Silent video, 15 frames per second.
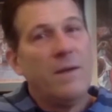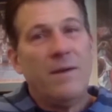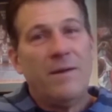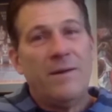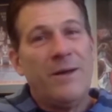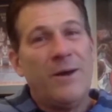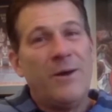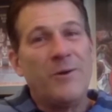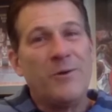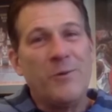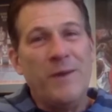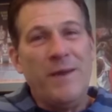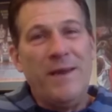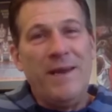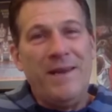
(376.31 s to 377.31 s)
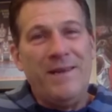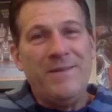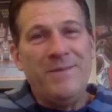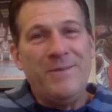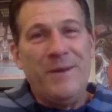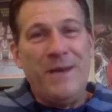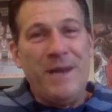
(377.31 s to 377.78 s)
No, because we
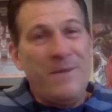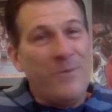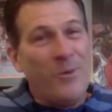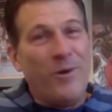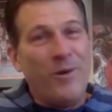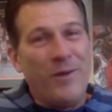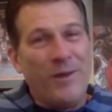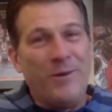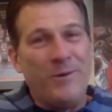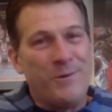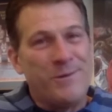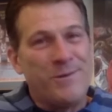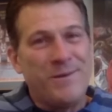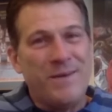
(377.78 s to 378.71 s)
need more of those.